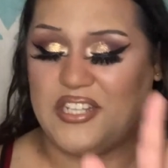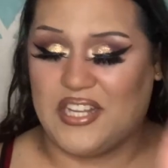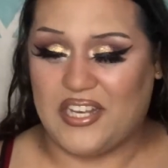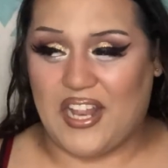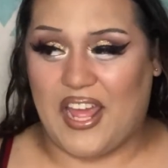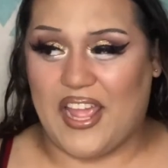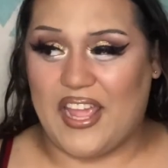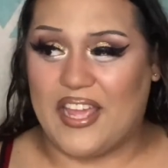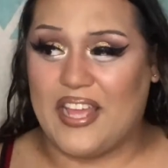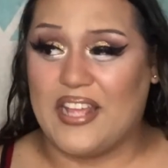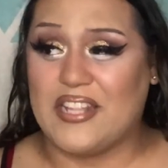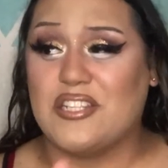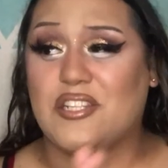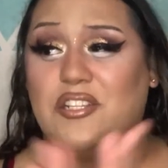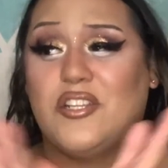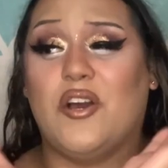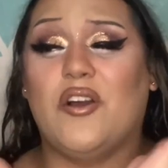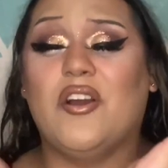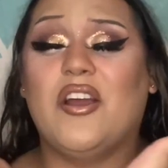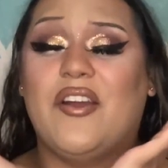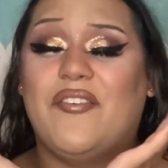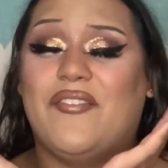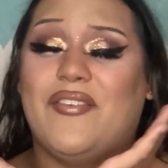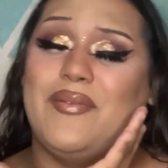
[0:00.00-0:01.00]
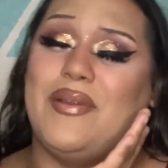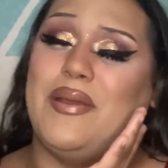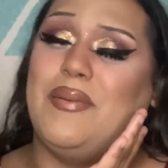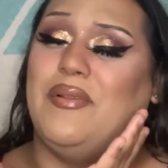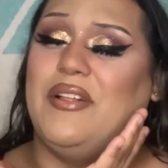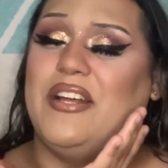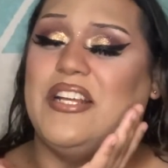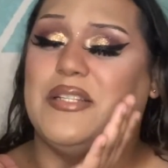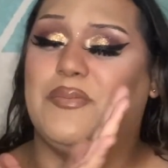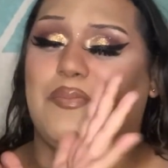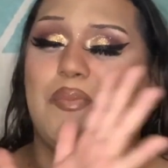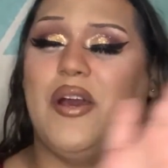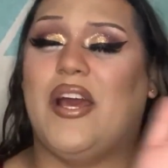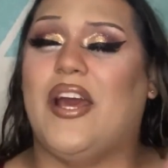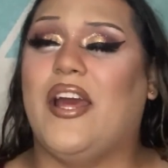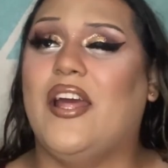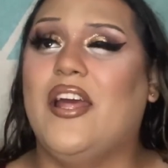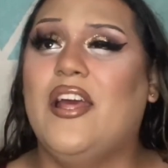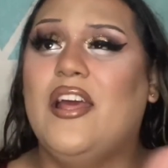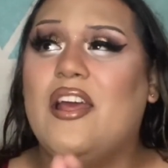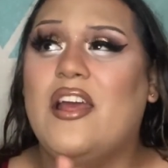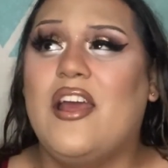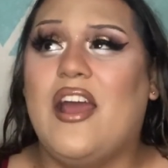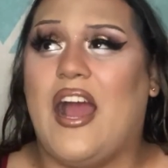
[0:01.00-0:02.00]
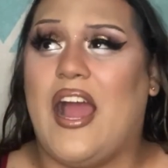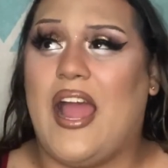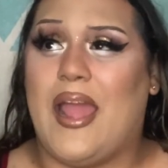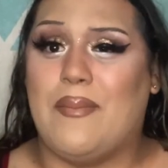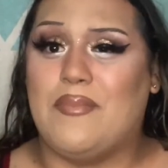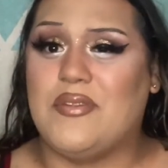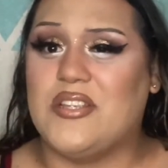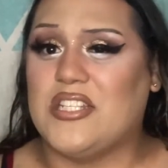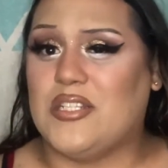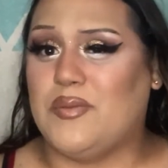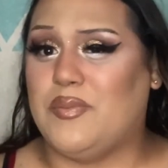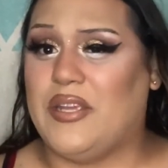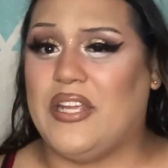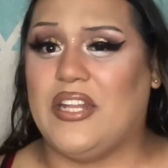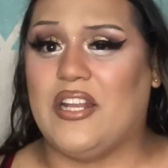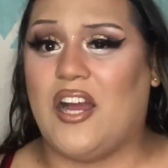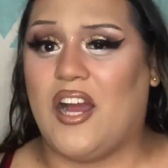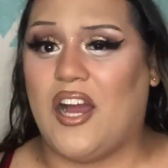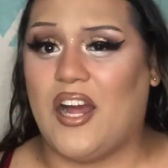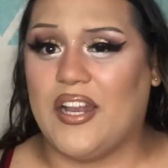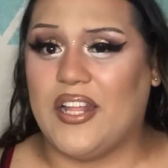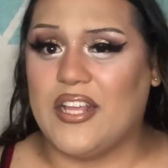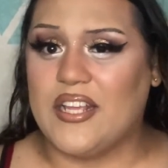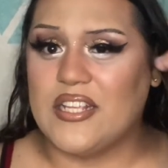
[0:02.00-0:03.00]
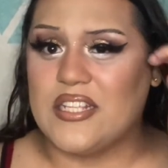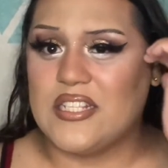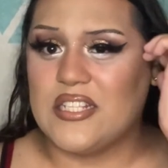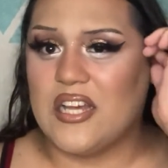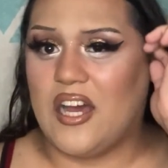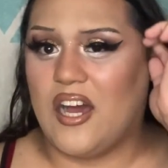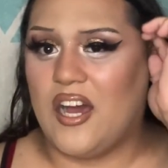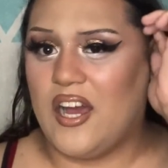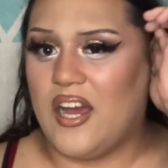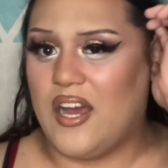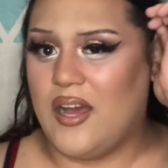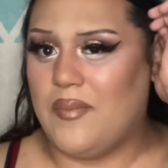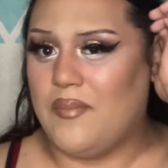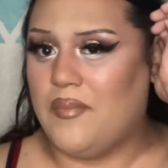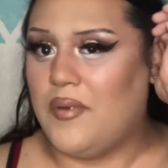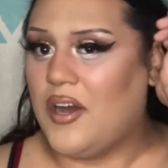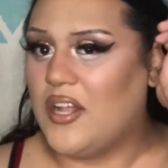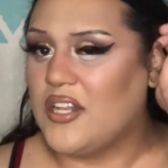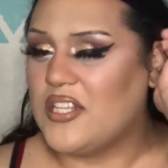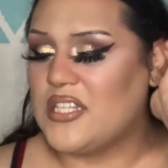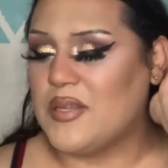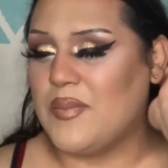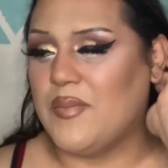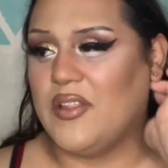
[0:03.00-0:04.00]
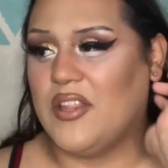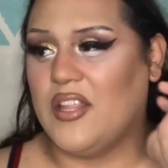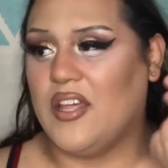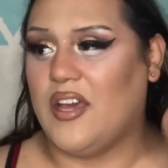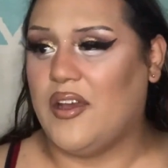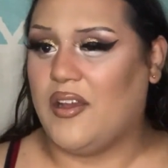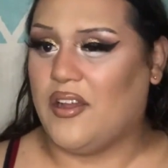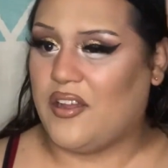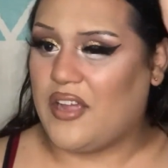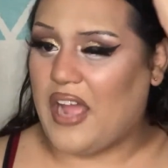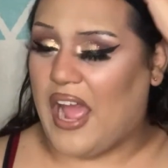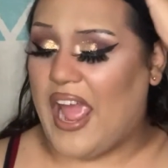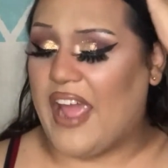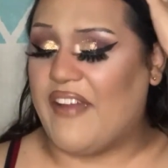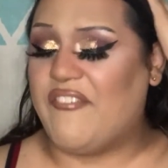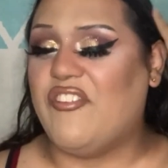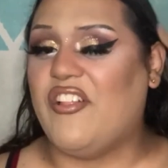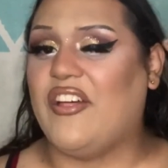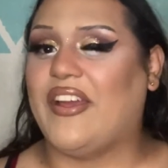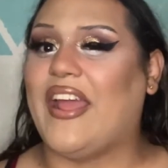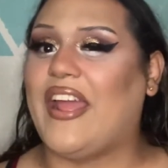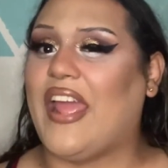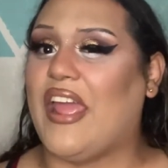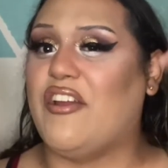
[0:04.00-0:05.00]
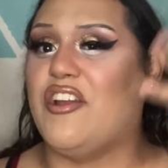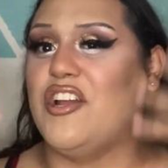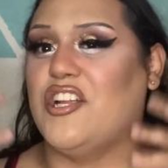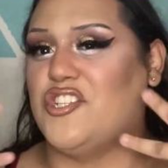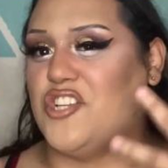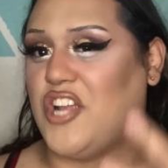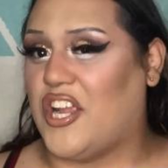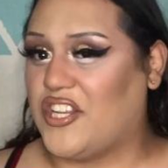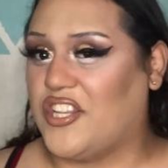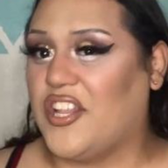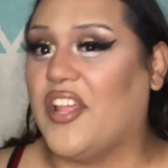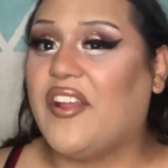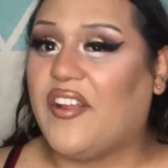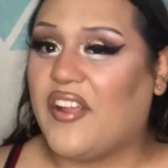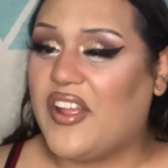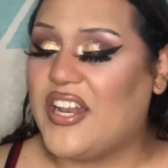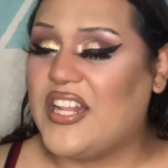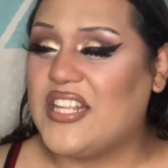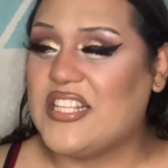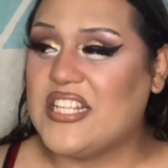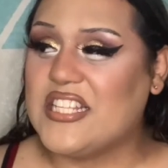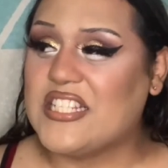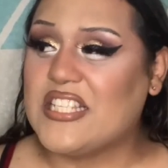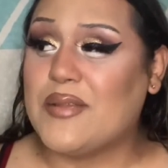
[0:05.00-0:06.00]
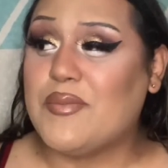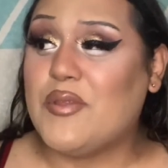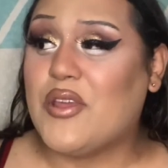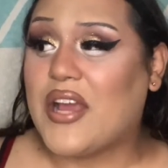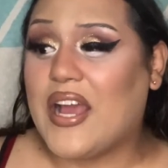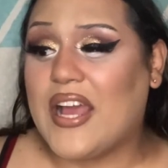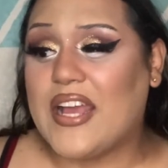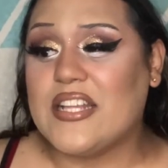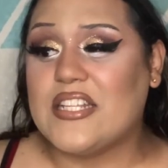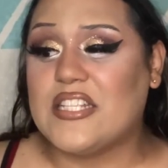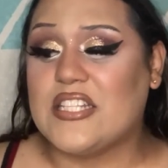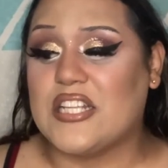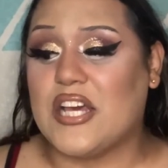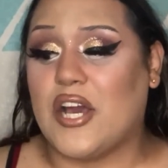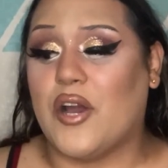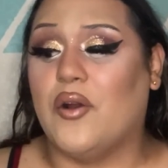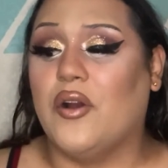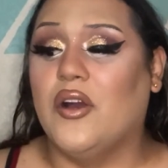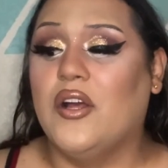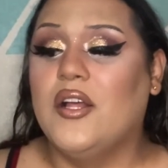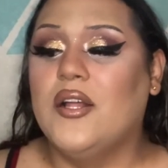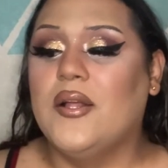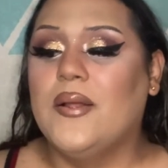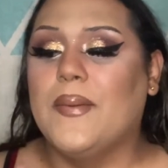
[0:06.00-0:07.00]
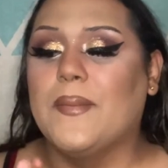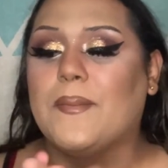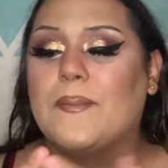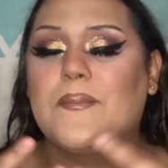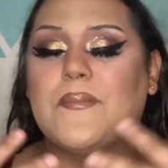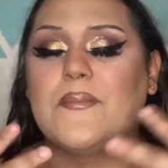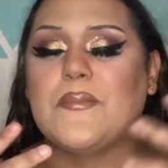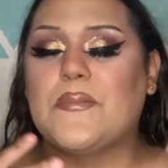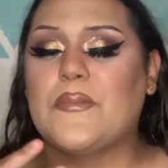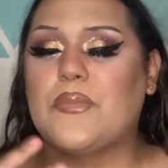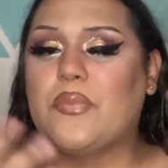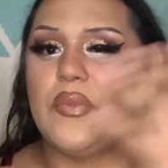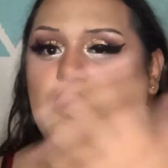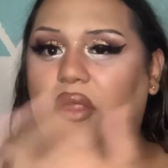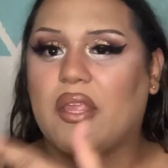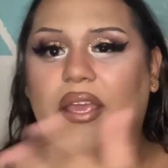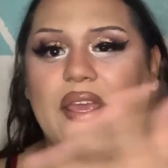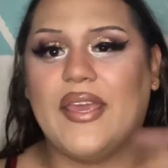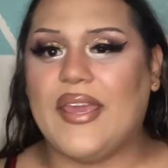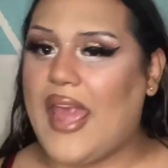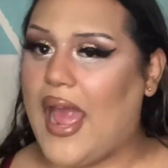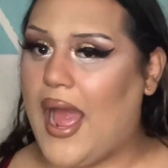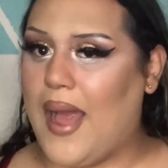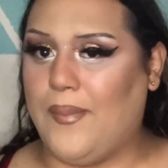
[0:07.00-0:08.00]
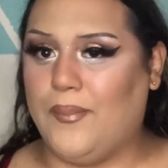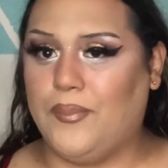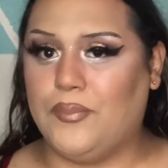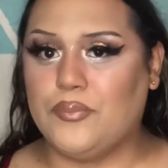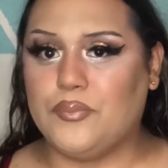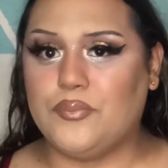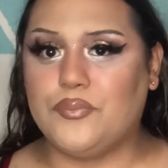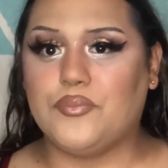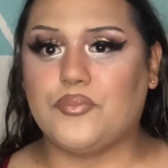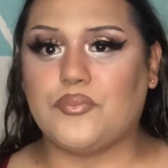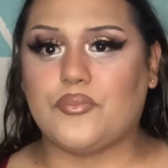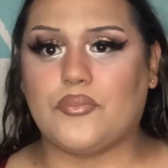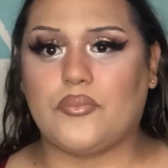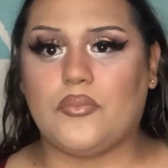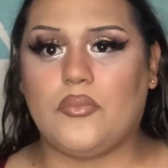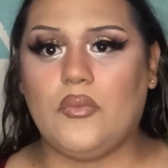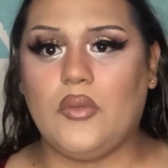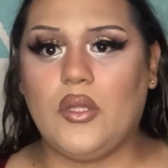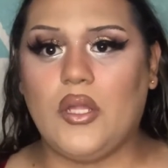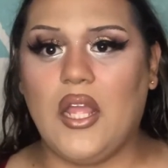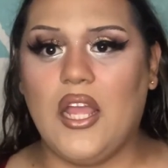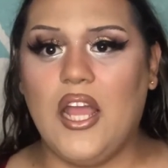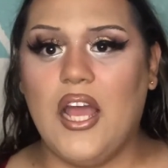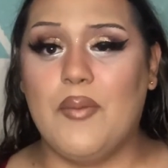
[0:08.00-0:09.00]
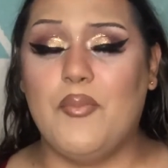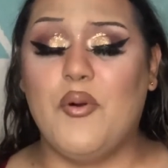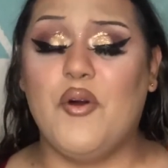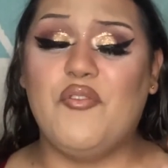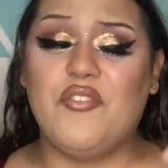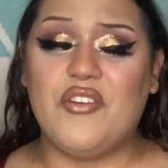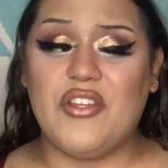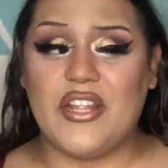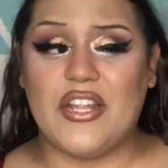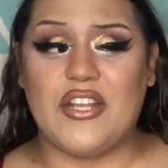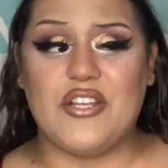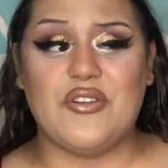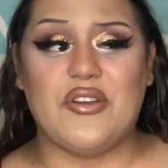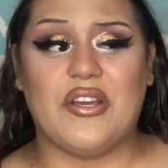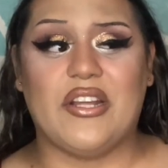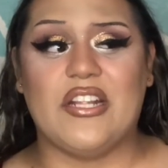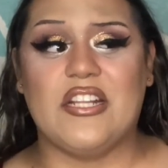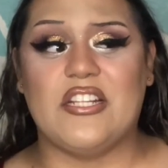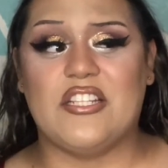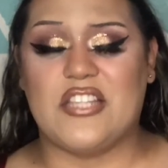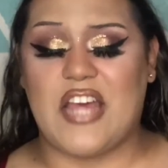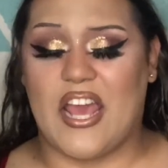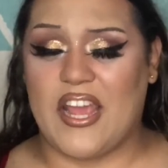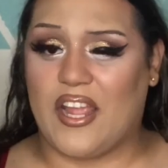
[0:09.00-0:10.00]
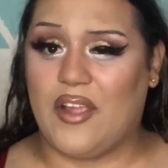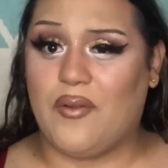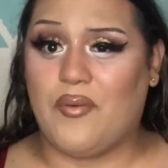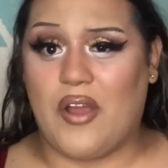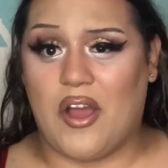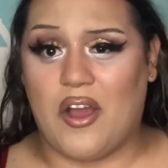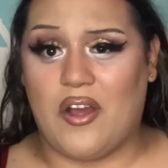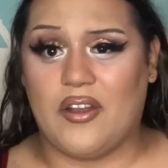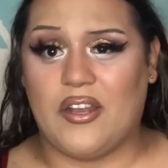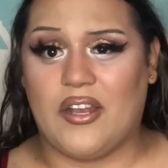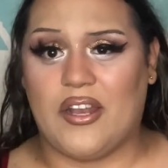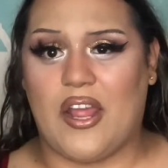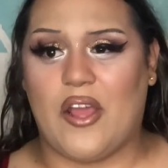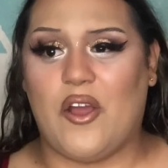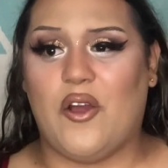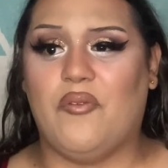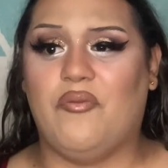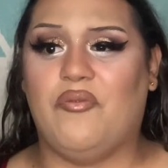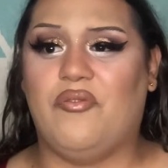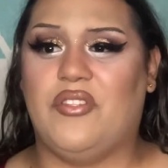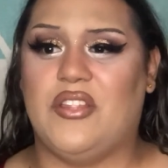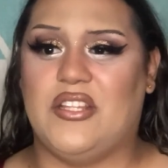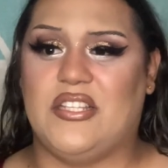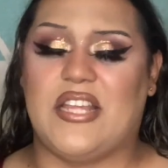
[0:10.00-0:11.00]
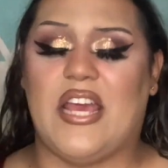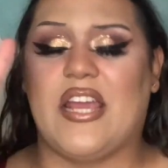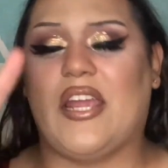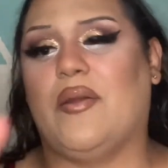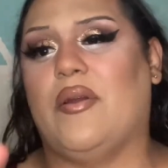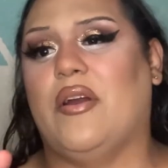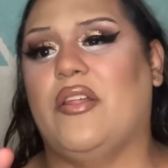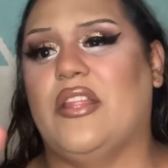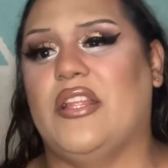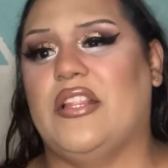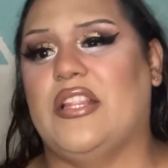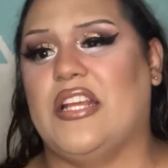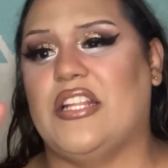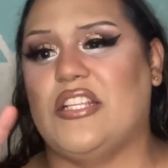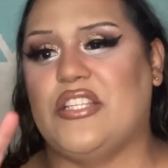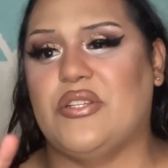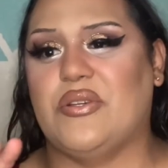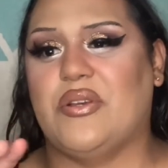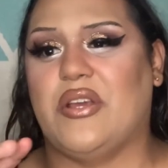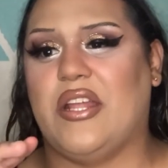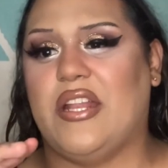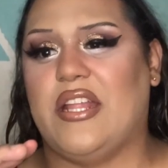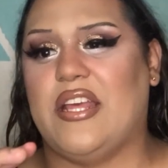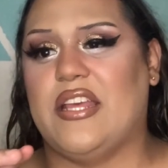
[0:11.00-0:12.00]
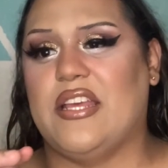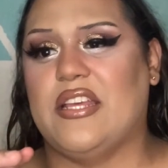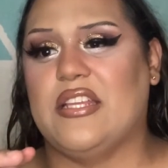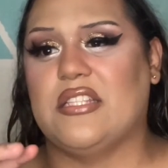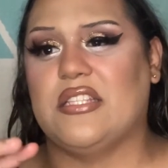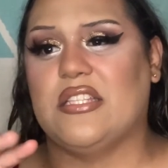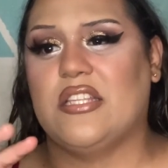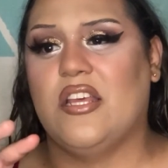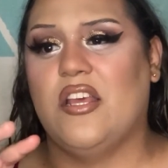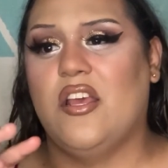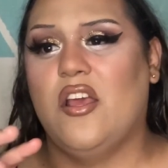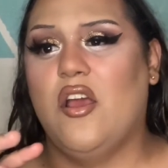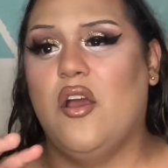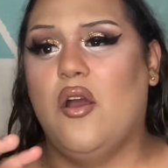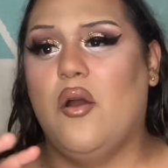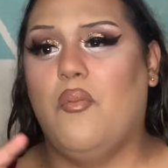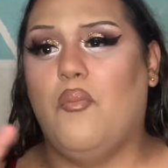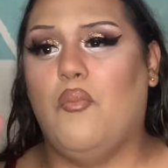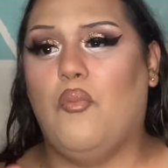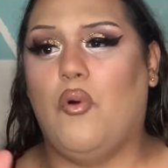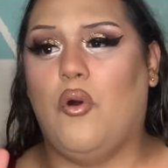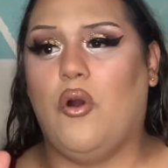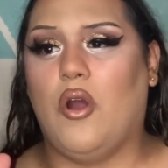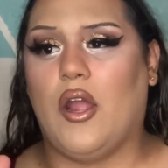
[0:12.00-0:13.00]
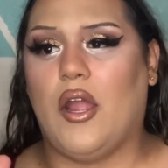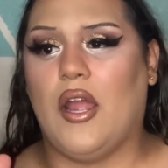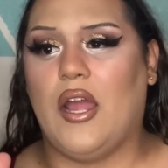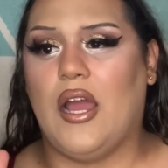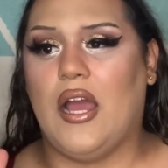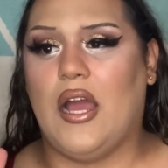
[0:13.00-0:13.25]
like it, so don't come for me, please. But I'm just being honest on some of the, I feel like I gave constructive criticism, you guys. So yeah, hopefully they do get a second round, and I hope the second round that they do get is more